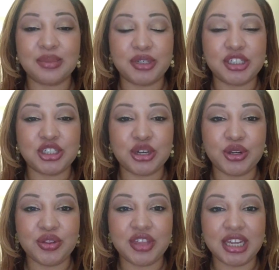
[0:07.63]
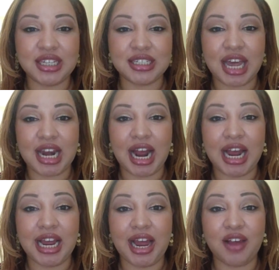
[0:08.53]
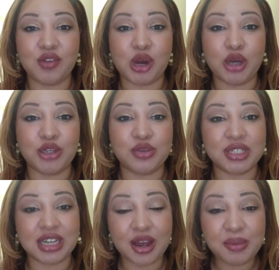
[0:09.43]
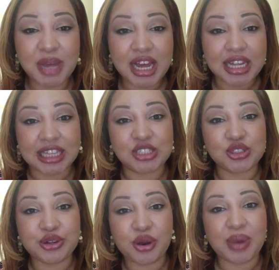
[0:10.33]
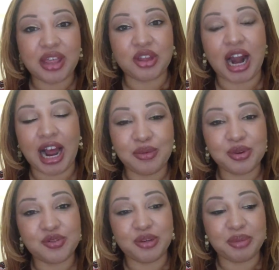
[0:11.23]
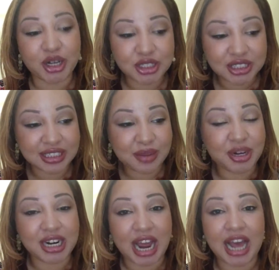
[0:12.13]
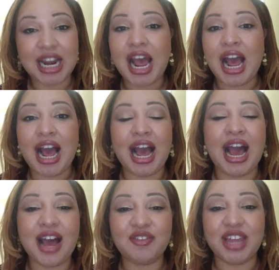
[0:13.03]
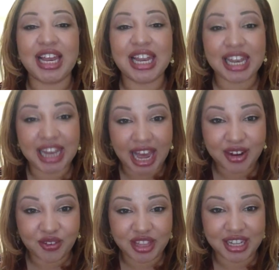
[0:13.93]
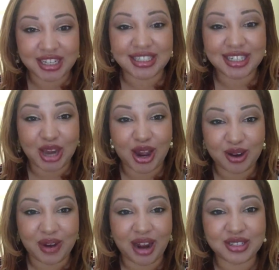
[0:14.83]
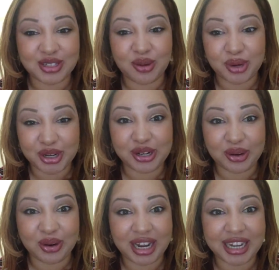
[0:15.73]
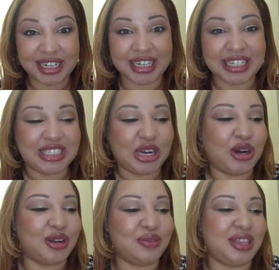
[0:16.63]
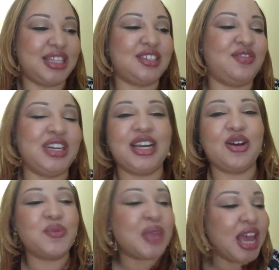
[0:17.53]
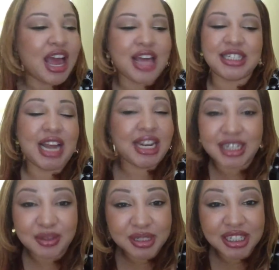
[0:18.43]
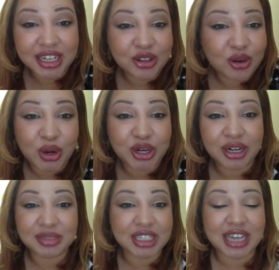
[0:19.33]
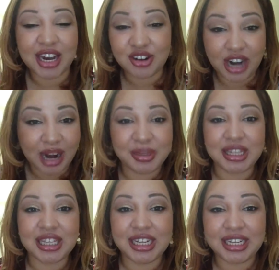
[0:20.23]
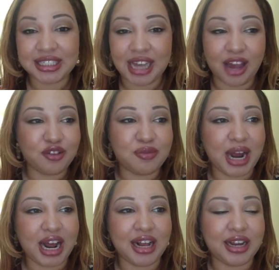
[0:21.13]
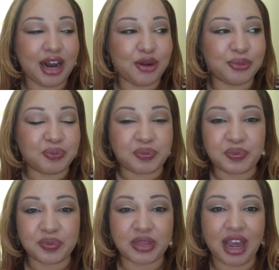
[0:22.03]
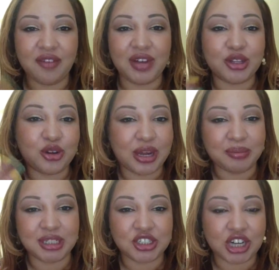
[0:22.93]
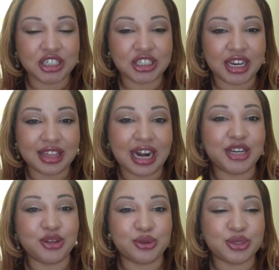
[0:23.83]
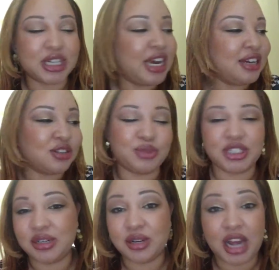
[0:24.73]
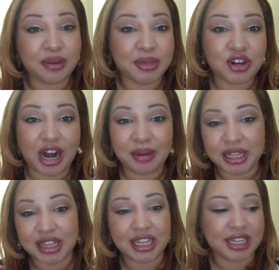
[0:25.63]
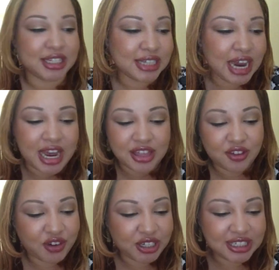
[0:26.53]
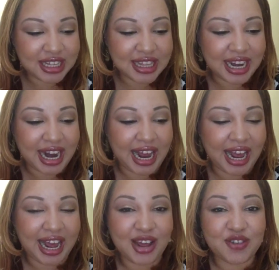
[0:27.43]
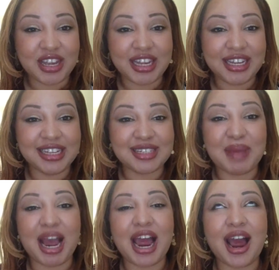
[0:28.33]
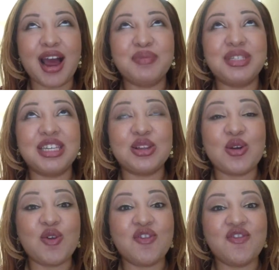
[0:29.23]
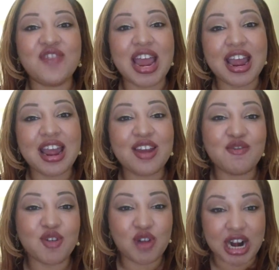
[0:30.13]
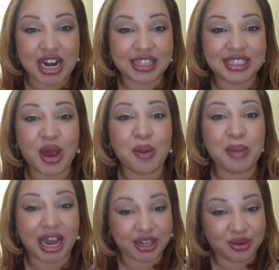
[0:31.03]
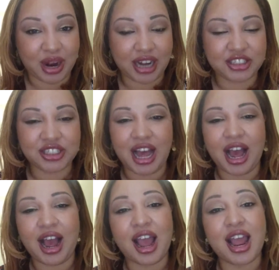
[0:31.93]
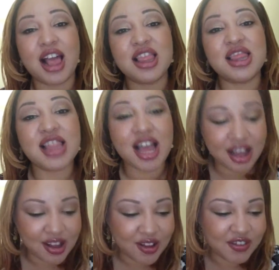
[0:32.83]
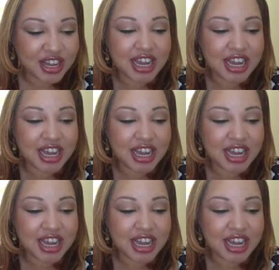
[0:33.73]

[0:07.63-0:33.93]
I'm going to show you things that I have all used up, let you know whether I would repurchase them or not. I have a lot of things to talk about, so we're going to go ahead and get started with this video. It's not in any particular order, I'm just kind of grabbing things out of my have my little empty trash can that I use, so I'm just going to kind of be grabbing things. The first thing that I have is my absolute favorite body wash that I love.